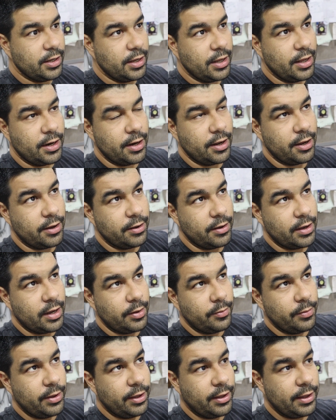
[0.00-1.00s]
and now
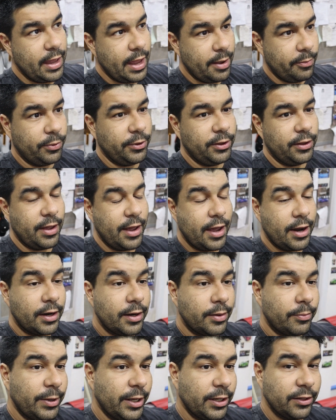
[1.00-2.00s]
I'm happy
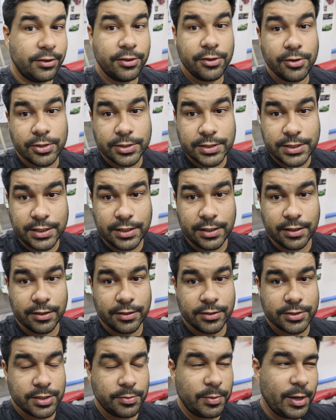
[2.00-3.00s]
at about 13.
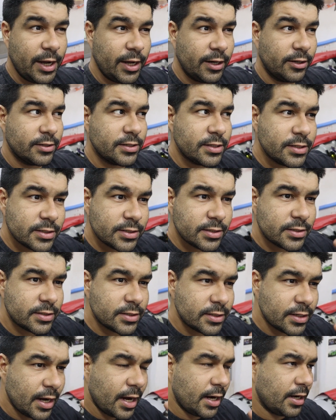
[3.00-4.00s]
So my idle's
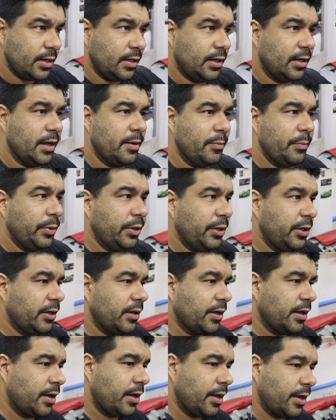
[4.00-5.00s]
slightly lumpy.
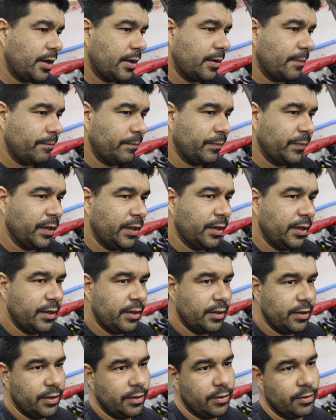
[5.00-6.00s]

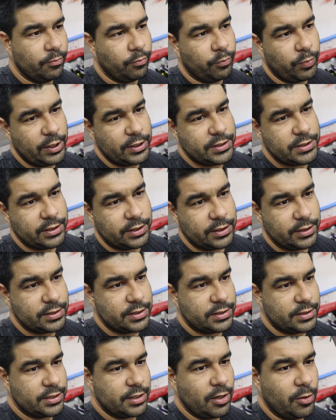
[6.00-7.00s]
Baytech
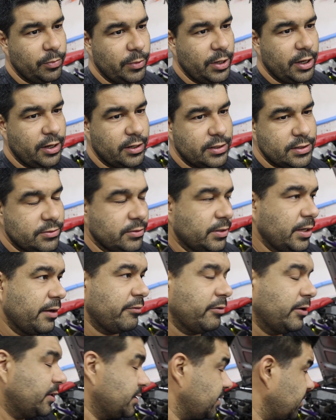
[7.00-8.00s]
has helped me out, or
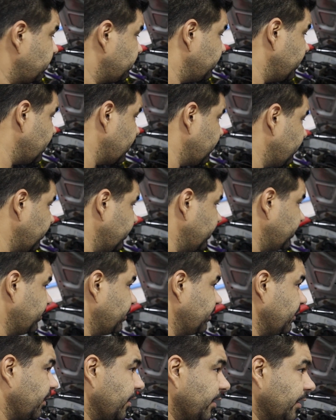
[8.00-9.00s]
Gavin has helped me out
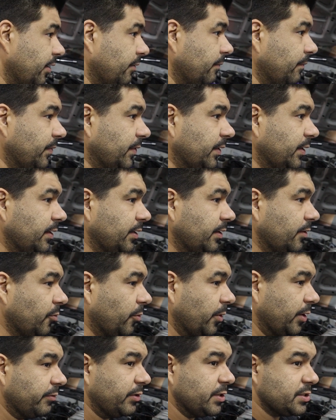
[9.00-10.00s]
with
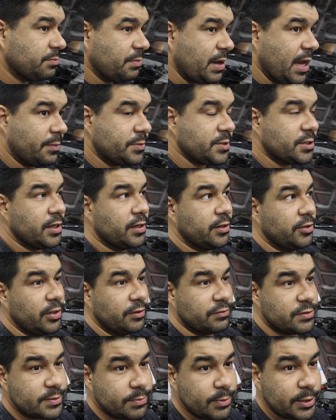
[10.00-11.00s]
one of his maps. So I do
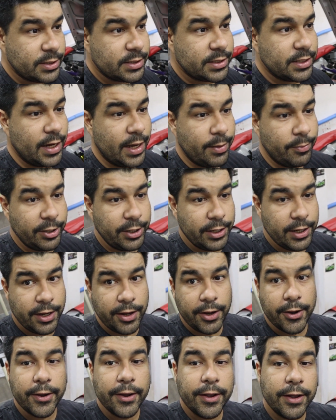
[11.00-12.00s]
have split timing
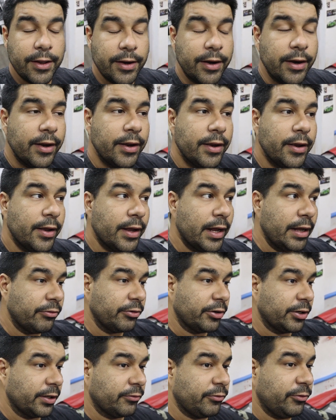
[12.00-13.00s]
now, and I've
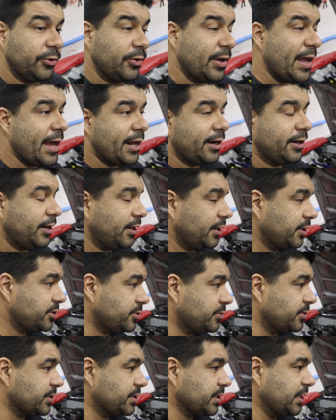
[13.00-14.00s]
got a few added
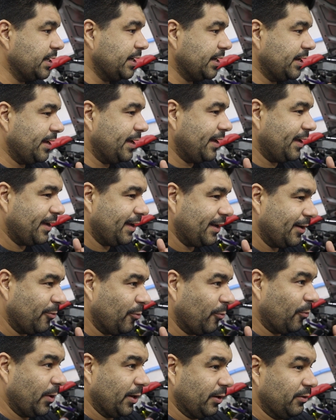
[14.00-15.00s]
extras, and
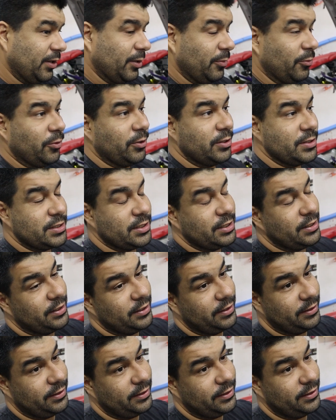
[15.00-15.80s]
one of them was